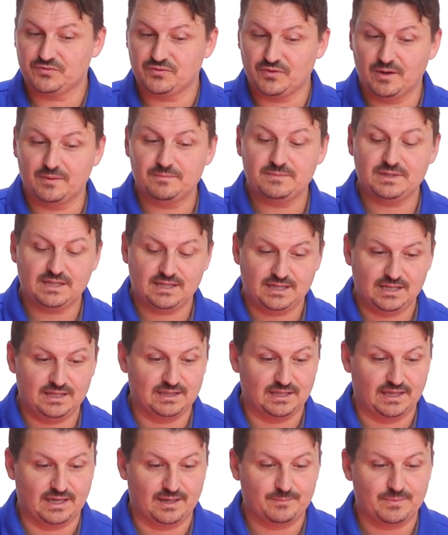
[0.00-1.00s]
from the
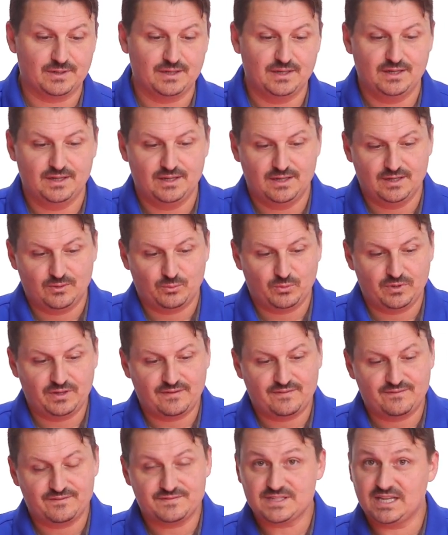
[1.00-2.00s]
heat lamp we
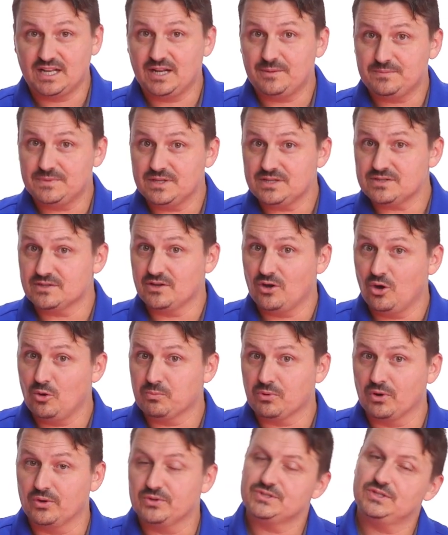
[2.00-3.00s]
have set up this
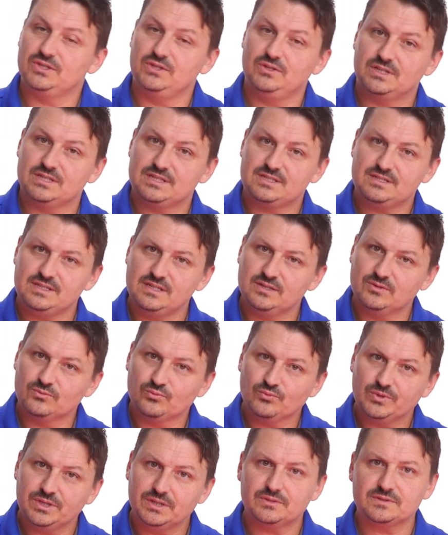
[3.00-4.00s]
GoPro so that you can see
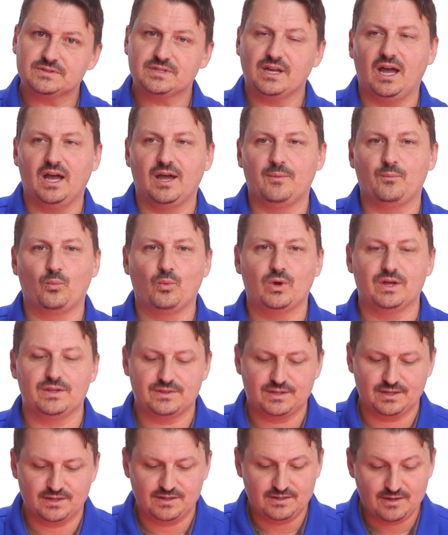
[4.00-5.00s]
in real time
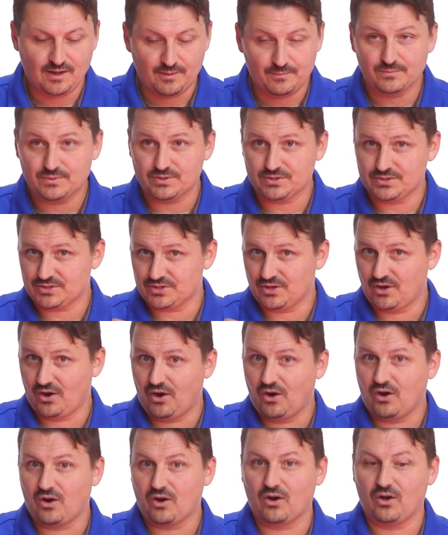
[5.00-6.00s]
what the numbers
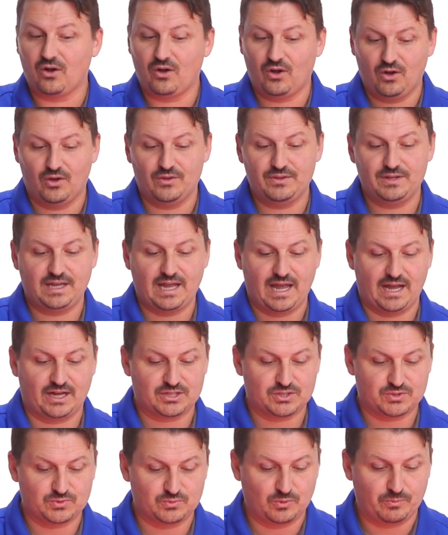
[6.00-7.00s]
are on the
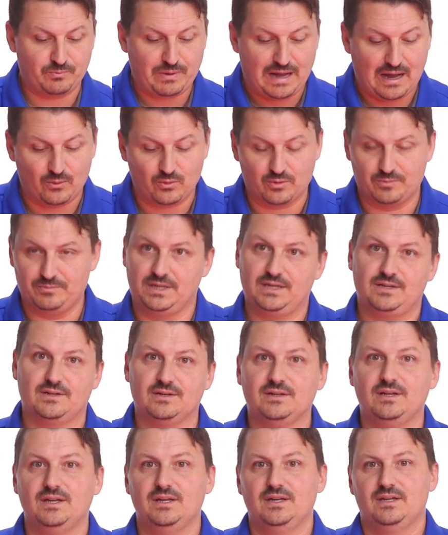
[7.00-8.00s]
actual power
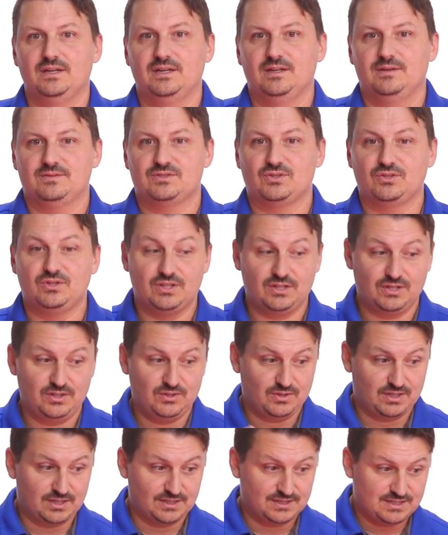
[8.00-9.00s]
meter so that
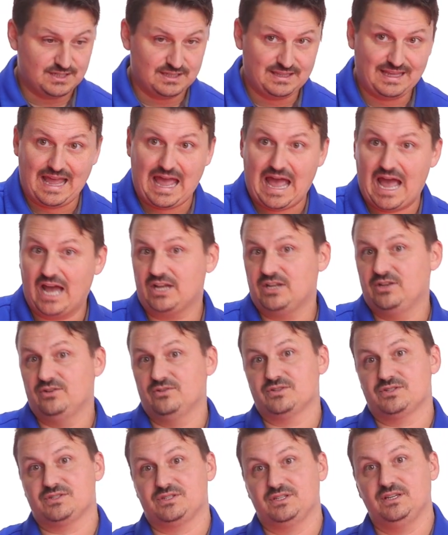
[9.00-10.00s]
you can see the
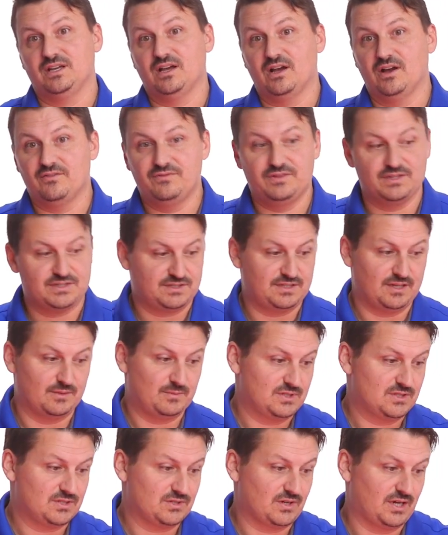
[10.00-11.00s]
accuracy of this
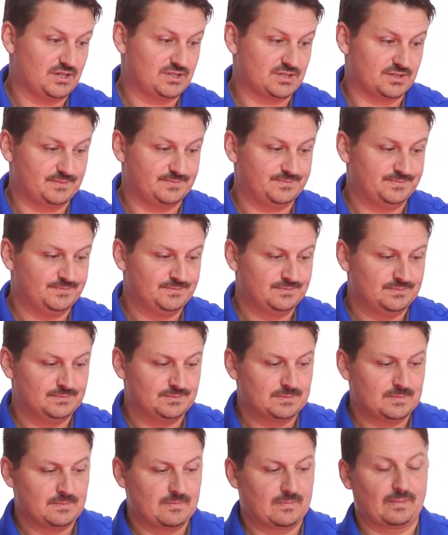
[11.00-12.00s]
demonstration.
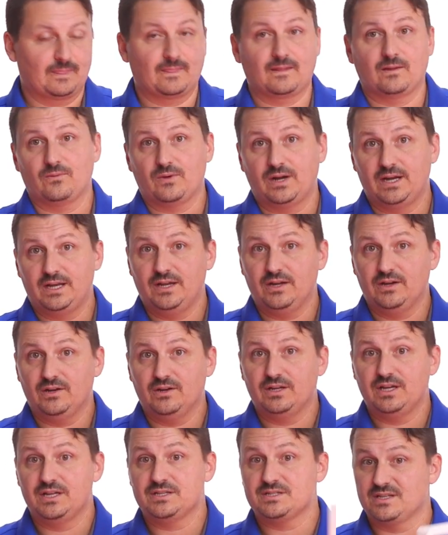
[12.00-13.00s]
Right
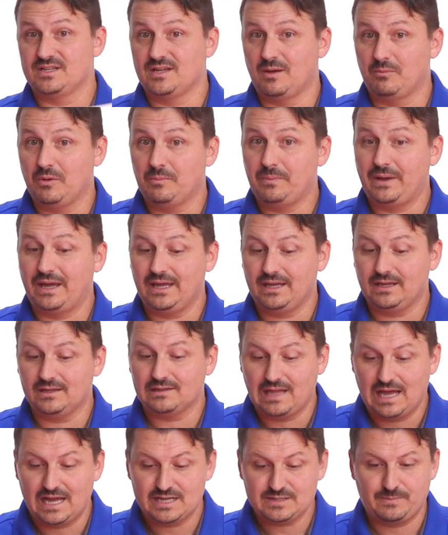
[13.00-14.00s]
here is a double pane
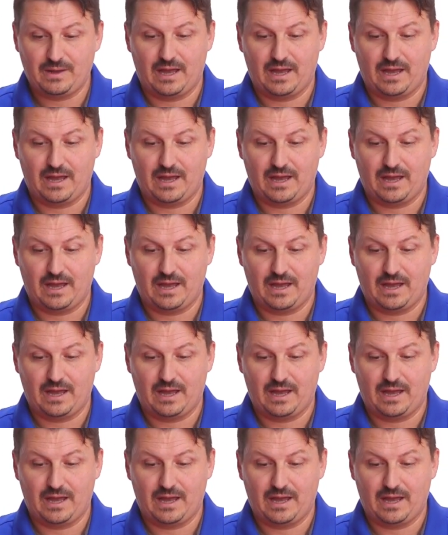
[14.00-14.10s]
glass